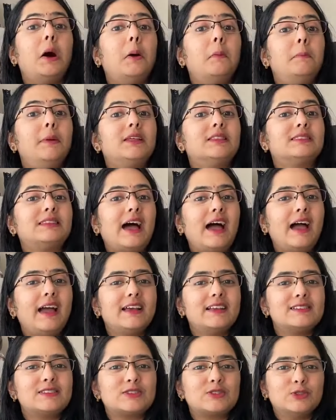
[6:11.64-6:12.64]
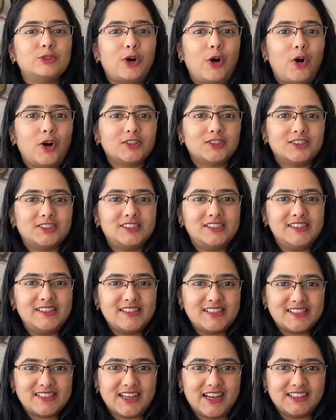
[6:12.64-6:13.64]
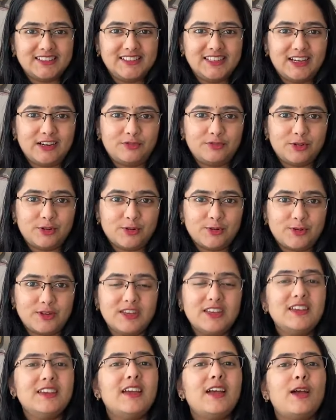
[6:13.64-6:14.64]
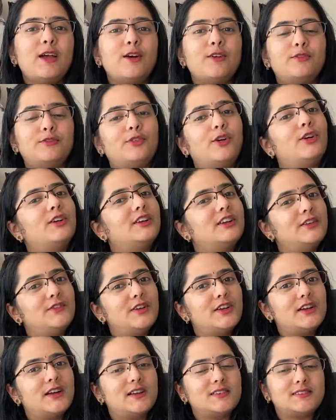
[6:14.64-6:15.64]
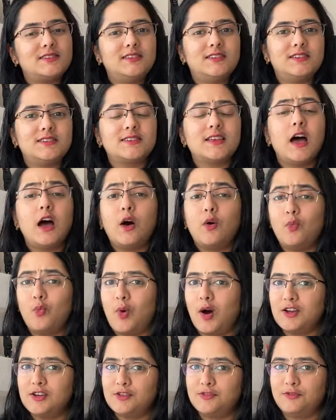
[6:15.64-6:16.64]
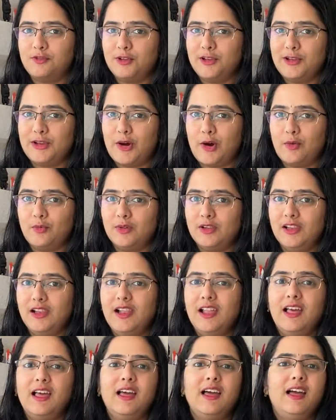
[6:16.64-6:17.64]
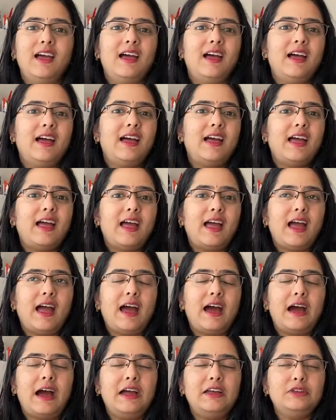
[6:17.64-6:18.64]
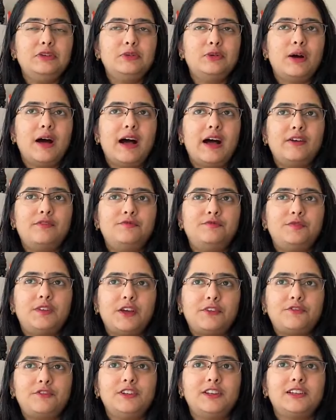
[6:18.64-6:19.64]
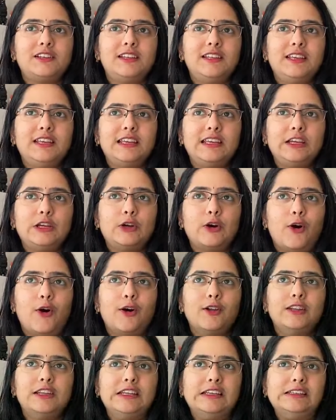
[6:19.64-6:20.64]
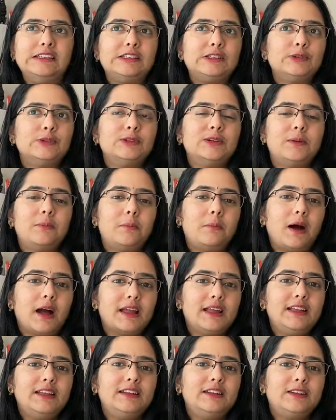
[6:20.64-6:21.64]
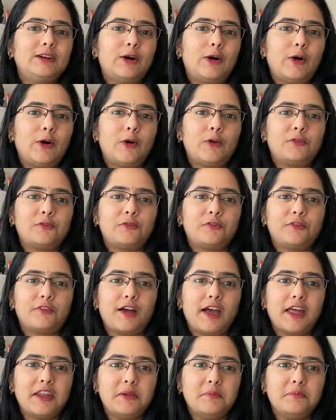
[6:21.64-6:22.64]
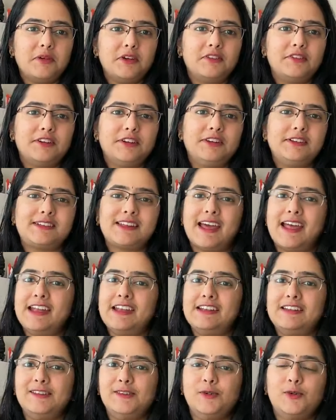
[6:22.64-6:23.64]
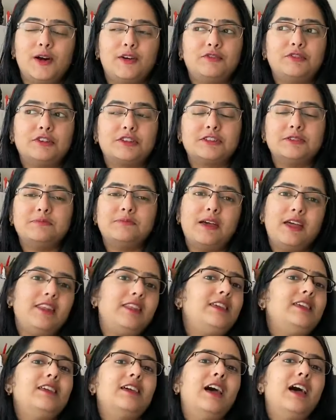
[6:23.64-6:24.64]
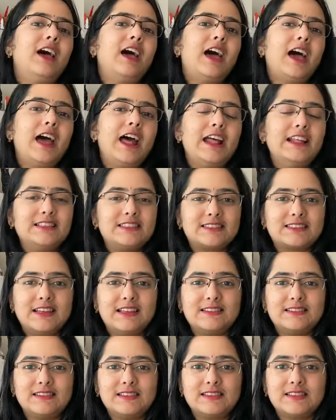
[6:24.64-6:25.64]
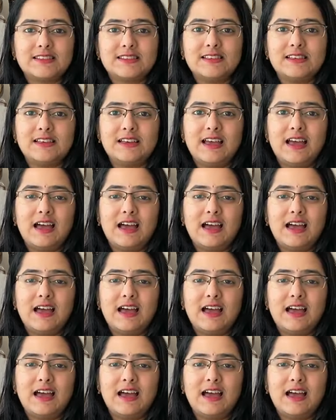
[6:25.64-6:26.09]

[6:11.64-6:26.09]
A big thanks to the author Saadia Faruqi for giving us this wonderful novel. You have definitely gone into the mind of an immigrant and you have written many instances.